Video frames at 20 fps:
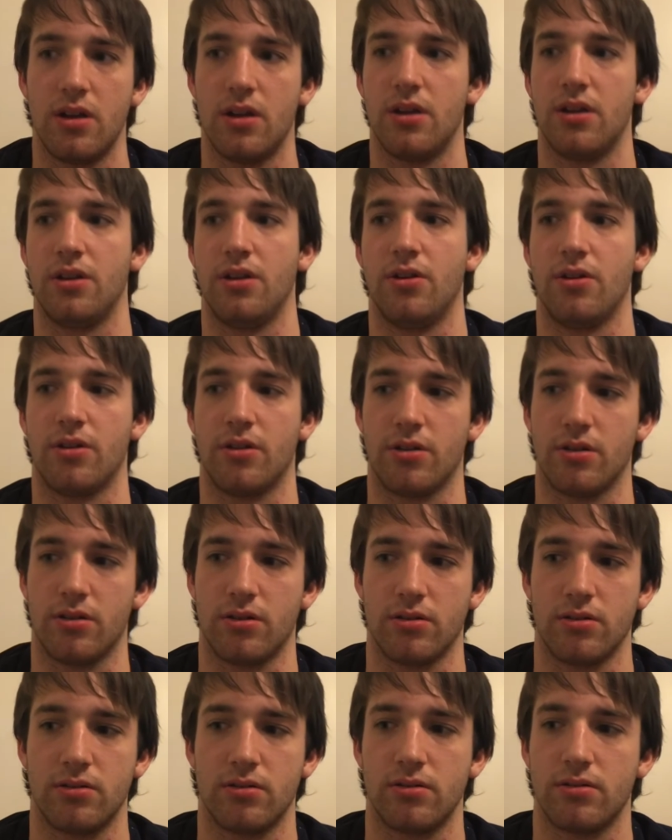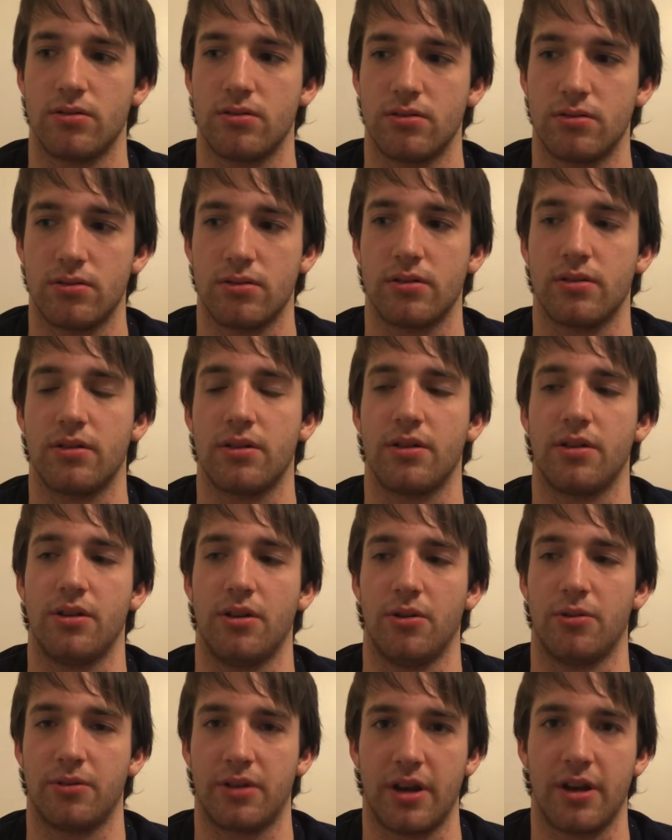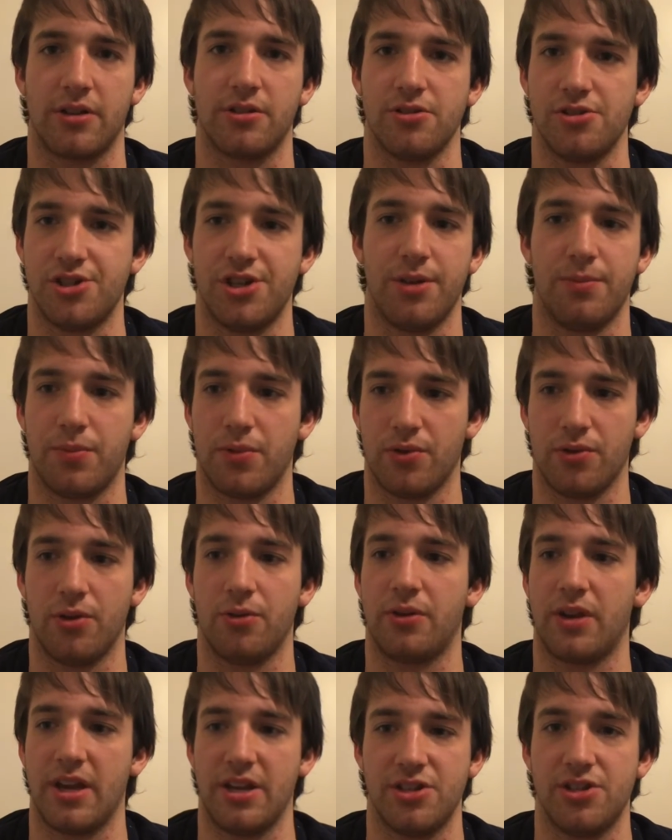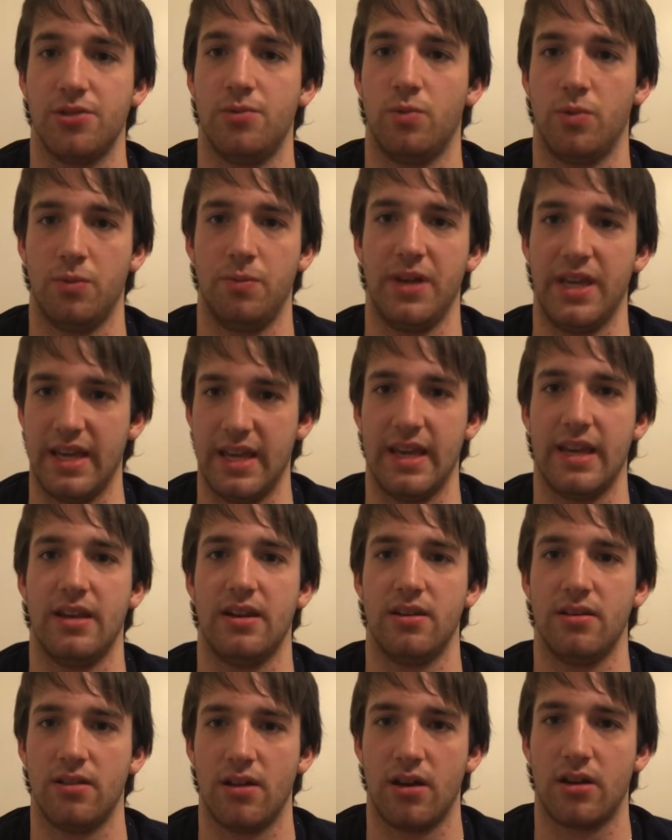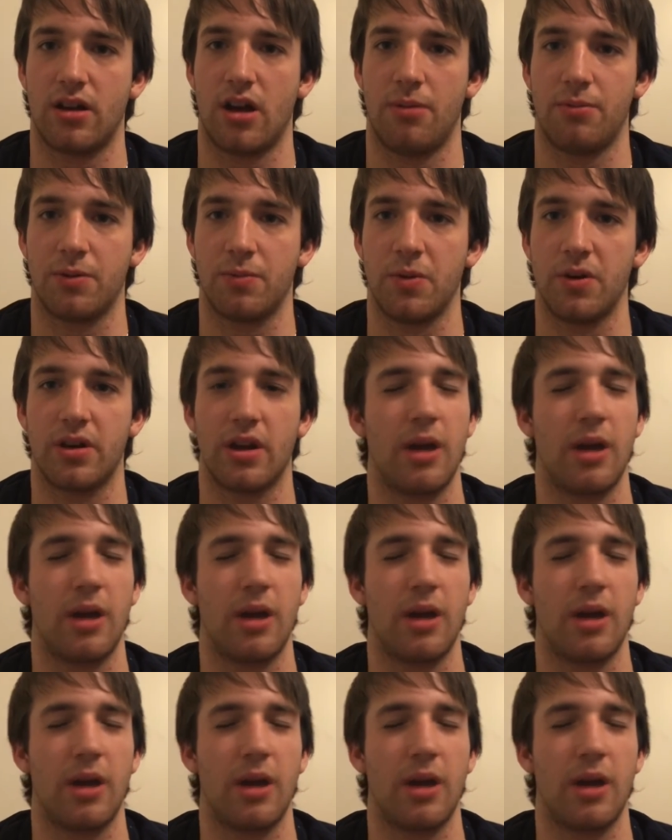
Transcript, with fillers: your charactership or location will be in a comic book.